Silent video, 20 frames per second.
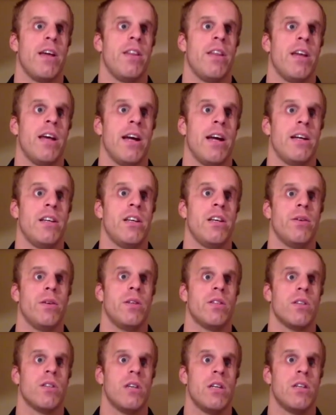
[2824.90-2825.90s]
I do
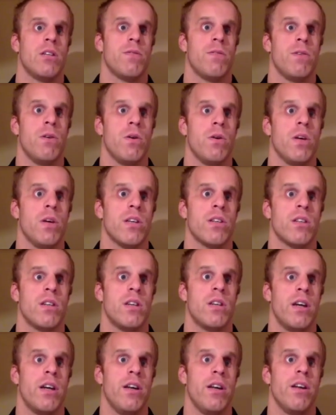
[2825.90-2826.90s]
is focused
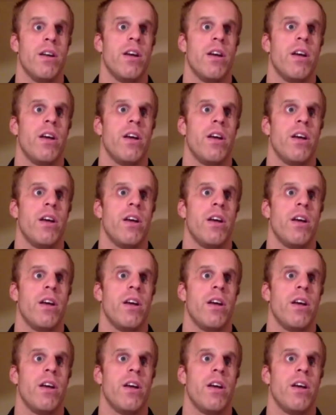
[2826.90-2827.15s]
on,